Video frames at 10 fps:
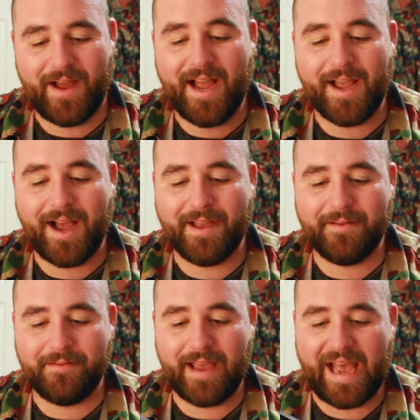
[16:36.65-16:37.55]
I
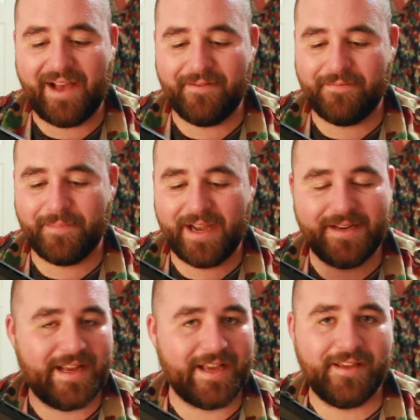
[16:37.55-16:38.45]
have my
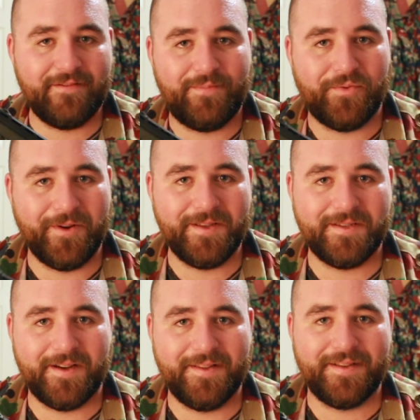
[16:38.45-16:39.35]
negative points
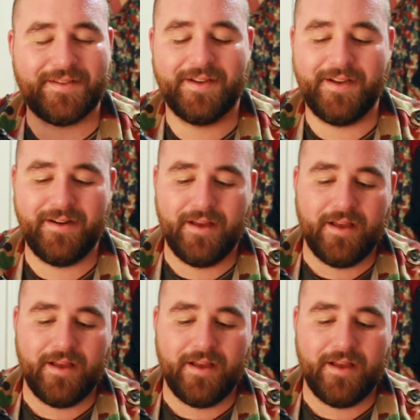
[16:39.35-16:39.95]
on this gun,